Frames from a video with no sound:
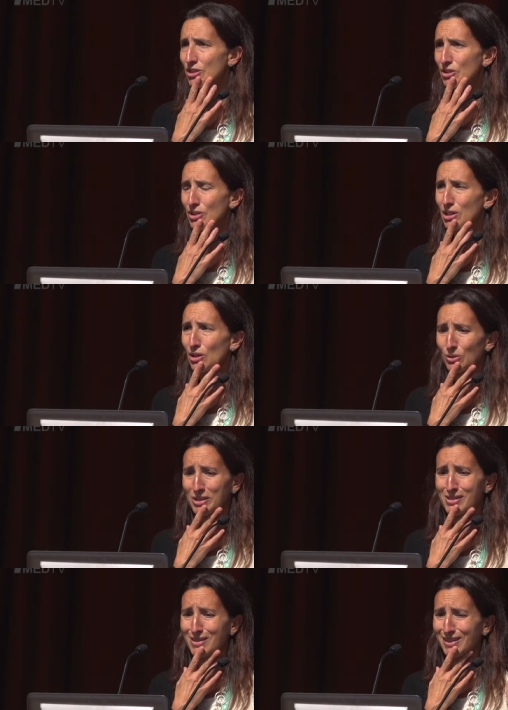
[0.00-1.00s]
is the only
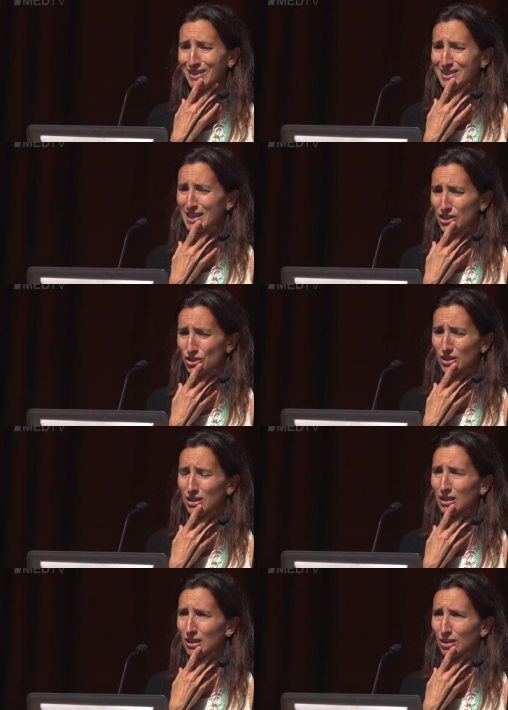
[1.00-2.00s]
study that's
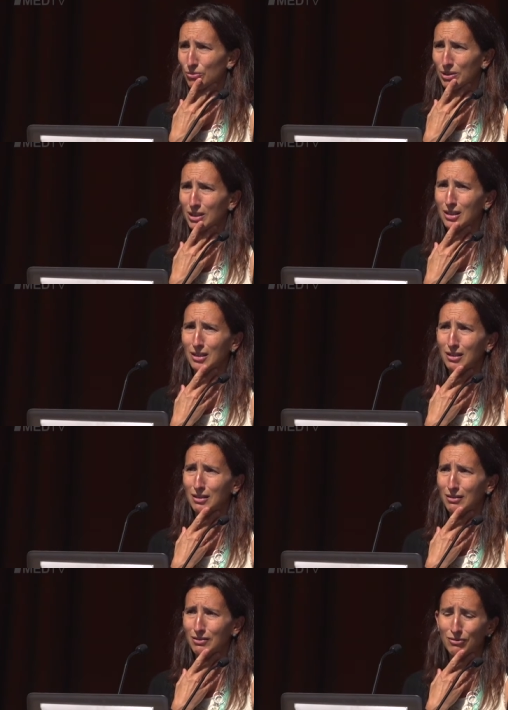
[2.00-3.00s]
actually really
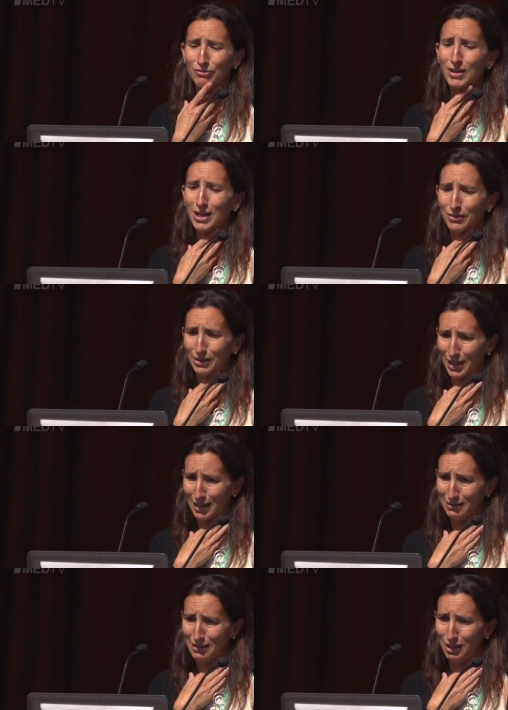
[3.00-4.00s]
found
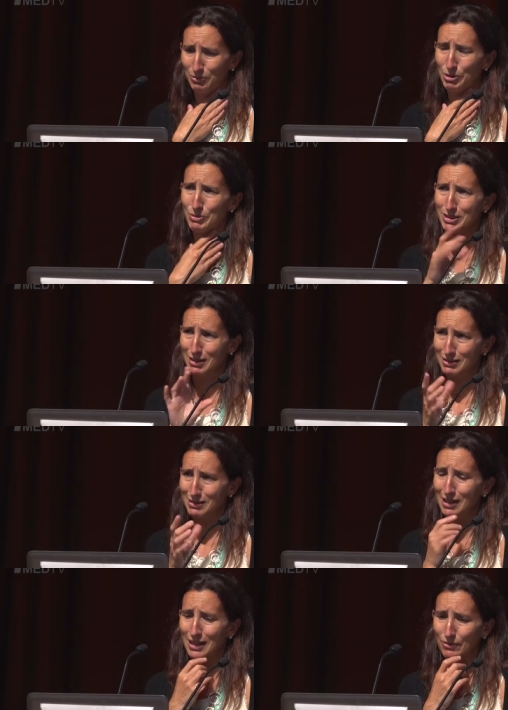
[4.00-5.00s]
that there was this
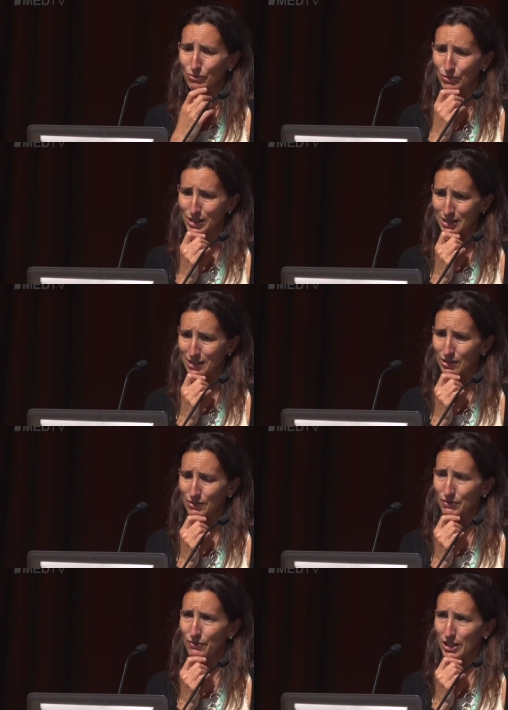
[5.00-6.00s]
slight risk of
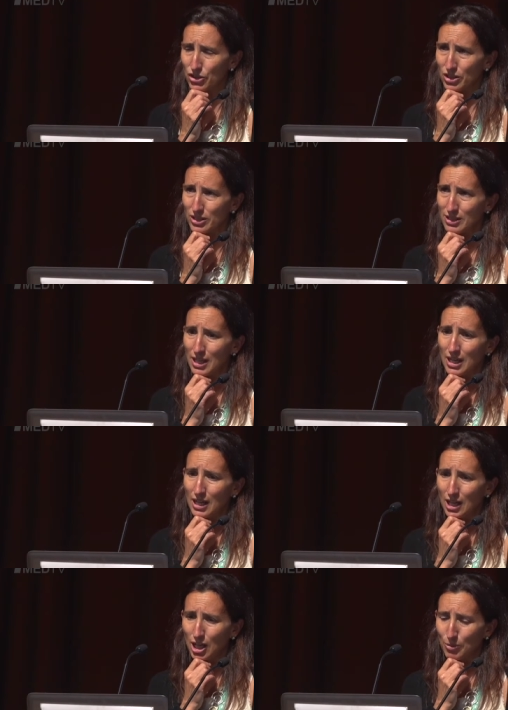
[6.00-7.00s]
infections
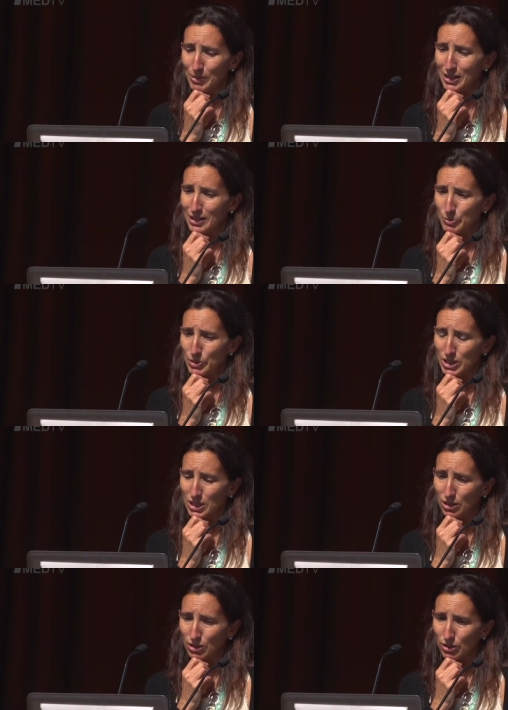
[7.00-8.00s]
in this
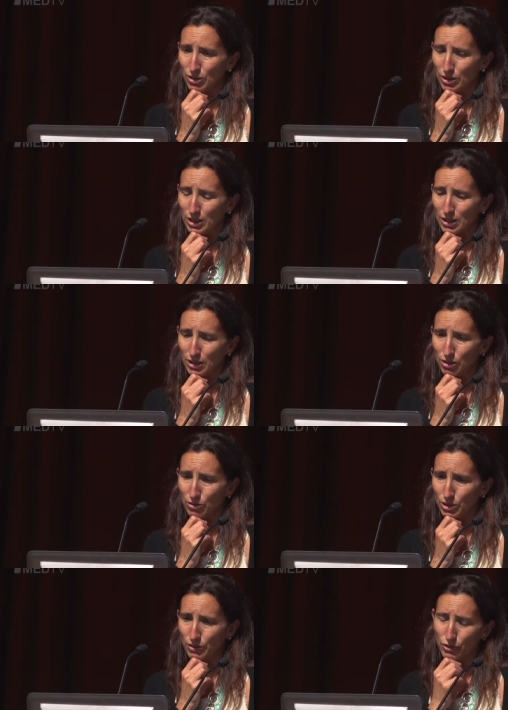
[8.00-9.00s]
particular
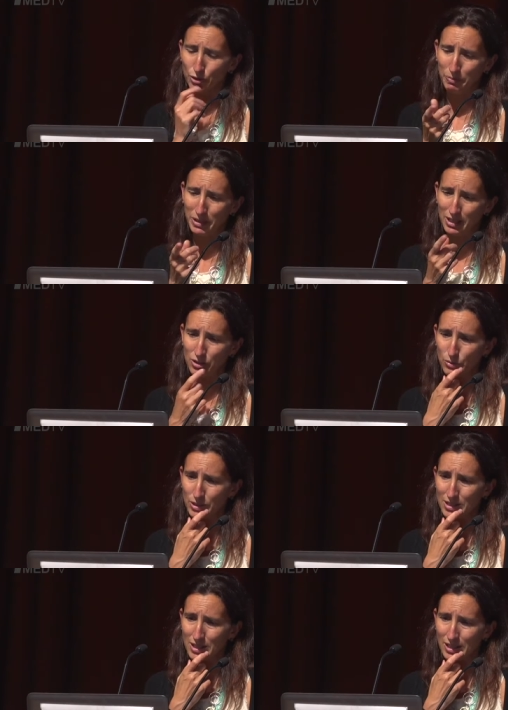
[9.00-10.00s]
cohort of group, and this
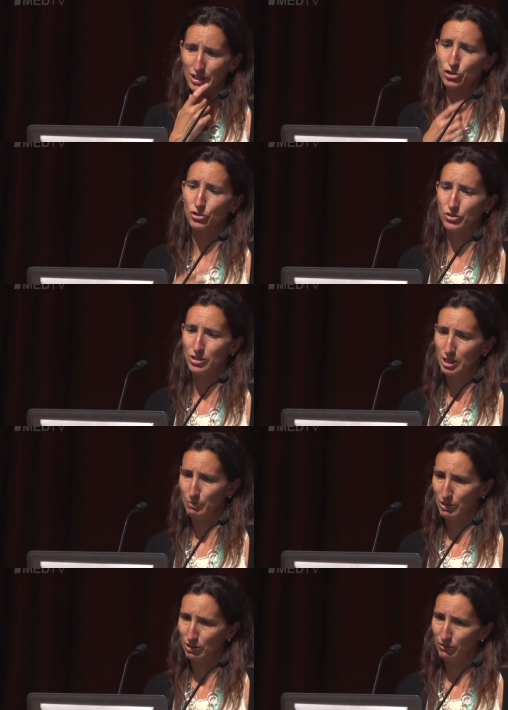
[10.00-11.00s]
was done at Children's
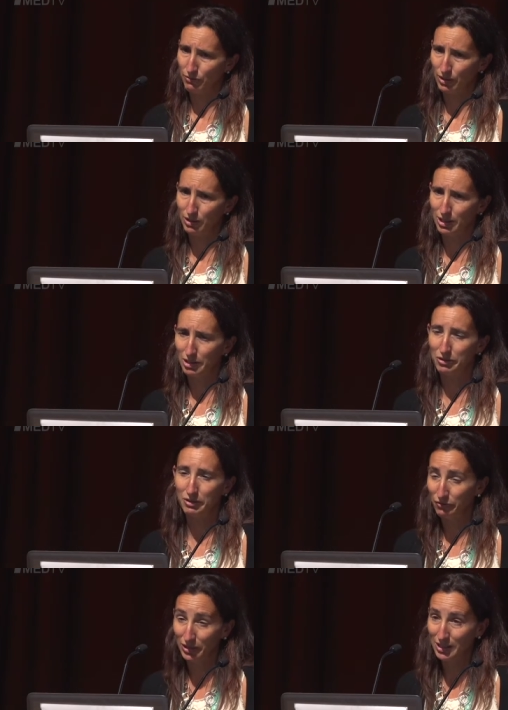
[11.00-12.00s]
Hospital of
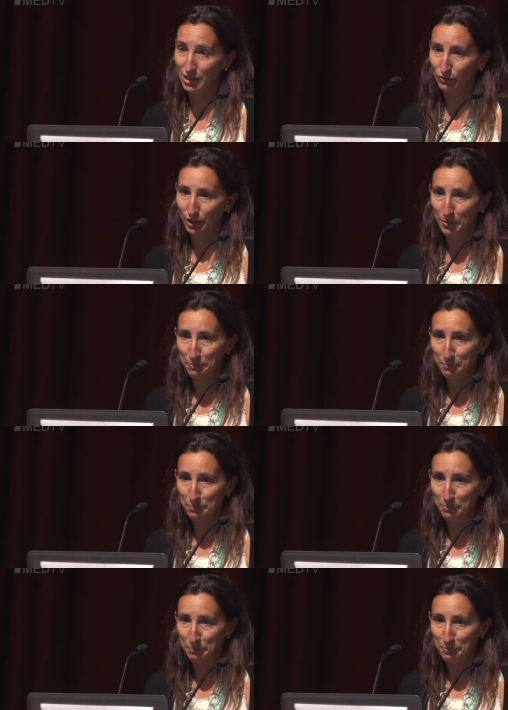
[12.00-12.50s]
Philadelphia.